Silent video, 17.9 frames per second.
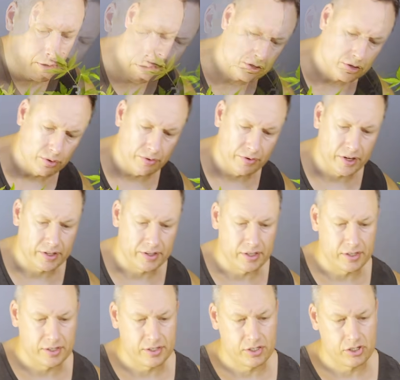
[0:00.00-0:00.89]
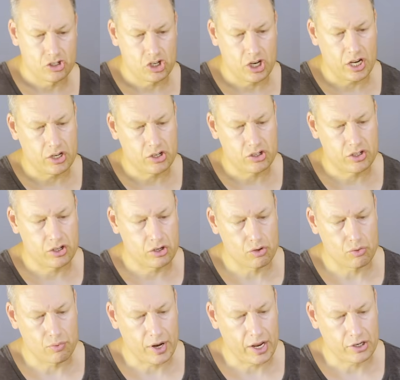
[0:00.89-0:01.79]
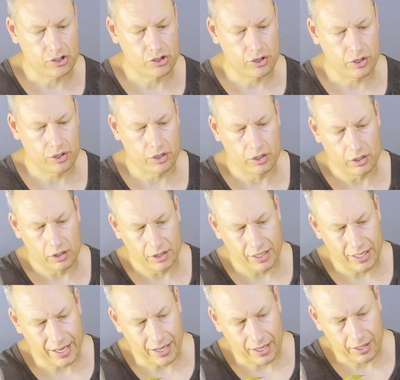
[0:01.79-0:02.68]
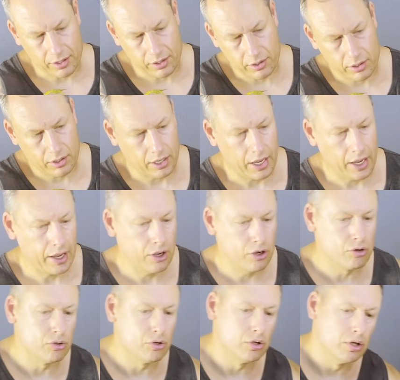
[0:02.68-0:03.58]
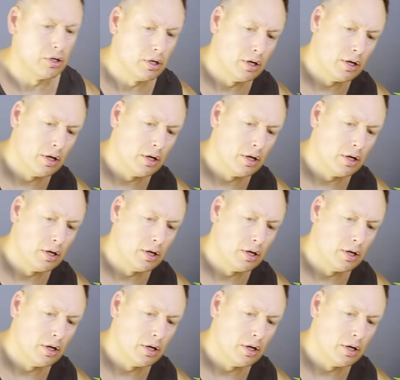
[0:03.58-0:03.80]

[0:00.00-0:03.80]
So we've got these changes in direction, length, angle,